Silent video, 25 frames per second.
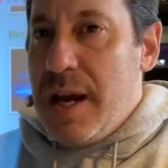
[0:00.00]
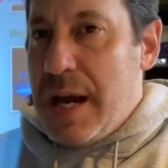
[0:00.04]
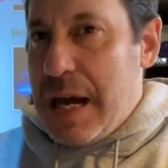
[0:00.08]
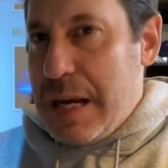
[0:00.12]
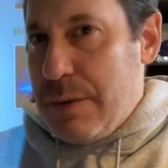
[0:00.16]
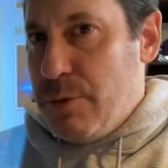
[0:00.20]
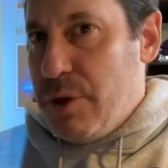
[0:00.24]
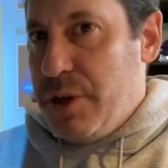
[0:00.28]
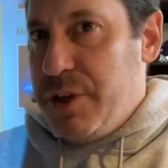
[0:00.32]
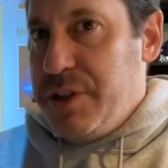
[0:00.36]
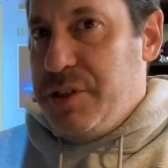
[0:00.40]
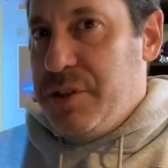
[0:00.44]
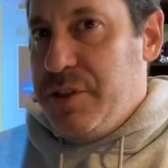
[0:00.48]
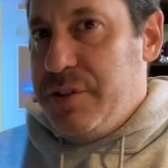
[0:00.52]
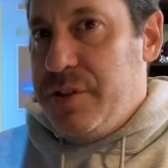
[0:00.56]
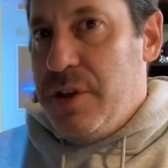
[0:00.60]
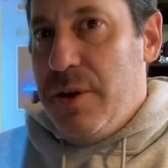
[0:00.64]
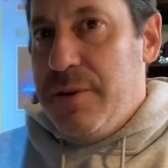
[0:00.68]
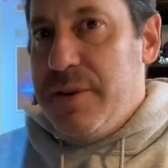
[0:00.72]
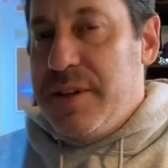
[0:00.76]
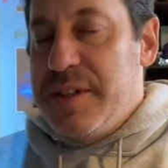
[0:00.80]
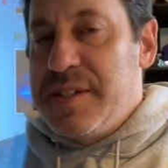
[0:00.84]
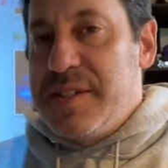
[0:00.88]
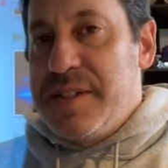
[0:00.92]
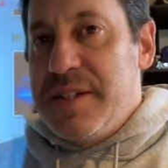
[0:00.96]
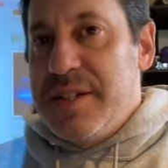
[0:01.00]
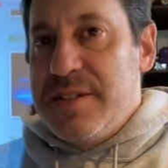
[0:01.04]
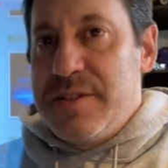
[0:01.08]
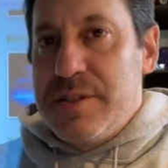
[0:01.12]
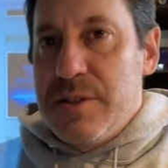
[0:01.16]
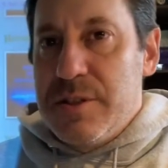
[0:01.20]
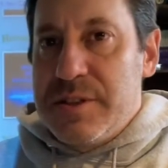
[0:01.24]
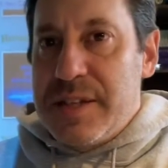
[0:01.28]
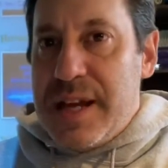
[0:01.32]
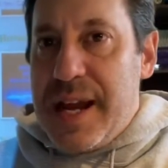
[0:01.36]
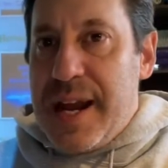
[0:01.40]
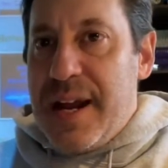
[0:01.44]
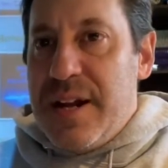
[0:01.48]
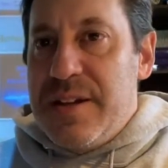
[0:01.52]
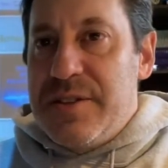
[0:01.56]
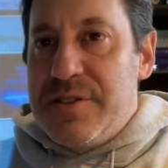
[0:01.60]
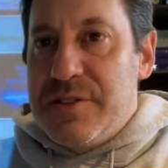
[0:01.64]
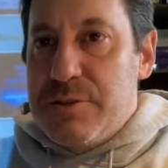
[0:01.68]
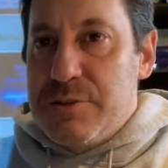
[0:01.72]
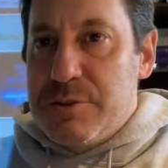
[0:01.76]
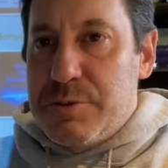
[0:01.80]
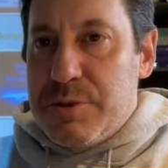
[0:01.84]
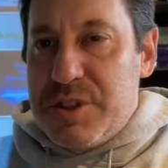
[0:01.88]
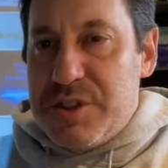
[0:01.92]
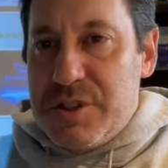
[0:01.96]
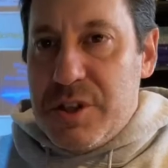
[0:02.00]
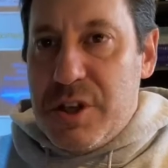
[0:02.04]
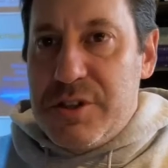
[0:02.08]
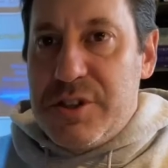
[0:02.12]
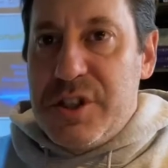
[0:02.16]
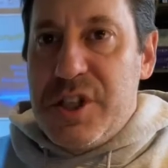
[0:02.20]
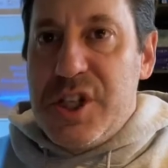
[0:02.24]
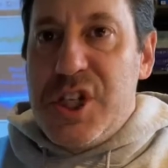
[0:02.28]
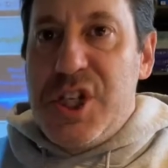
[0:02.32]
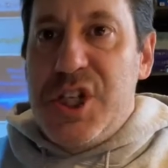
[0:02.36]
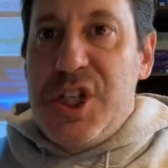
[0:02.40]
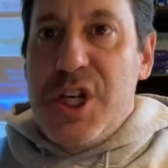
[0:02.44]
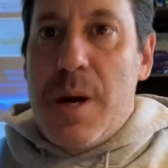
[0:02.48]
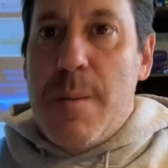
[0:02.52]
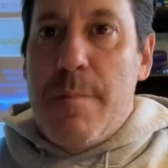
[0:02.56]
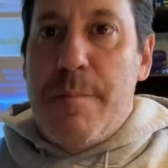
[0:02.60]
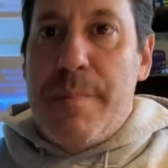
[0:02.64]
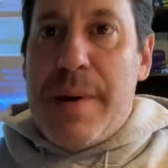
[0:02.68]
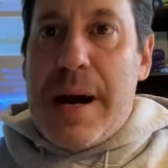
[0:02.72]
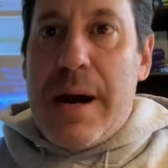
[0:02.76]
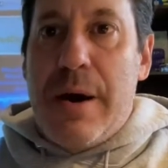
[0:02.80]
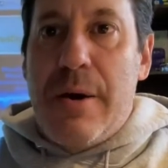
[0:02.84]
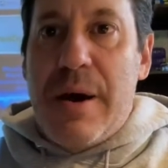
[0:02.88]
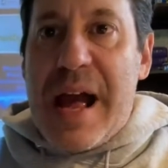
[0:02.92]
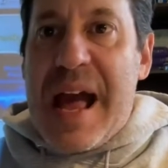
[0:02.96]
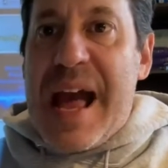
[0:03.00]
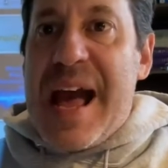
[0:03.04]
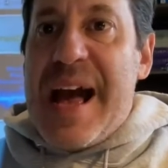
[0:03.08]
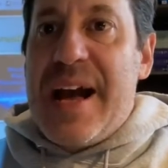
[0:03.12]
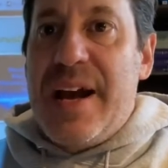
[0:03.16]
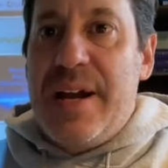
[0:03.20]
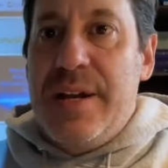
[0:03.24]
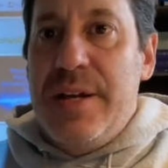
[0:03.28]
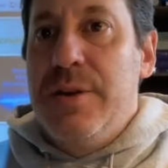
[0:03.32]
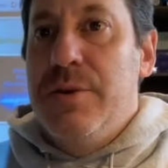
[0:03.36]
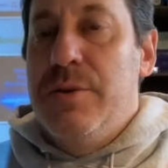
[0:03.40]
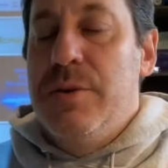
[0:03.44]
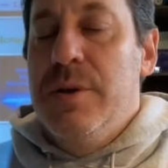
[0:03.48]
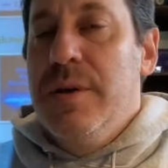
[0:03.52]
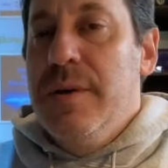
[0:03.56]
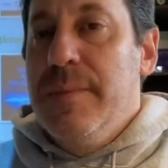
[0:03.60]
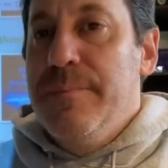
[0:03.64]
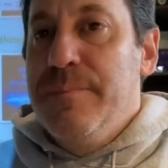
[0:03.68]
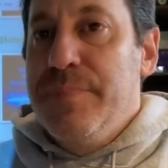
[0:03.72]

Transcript: And what you'll notice is those answers will start to jump out at you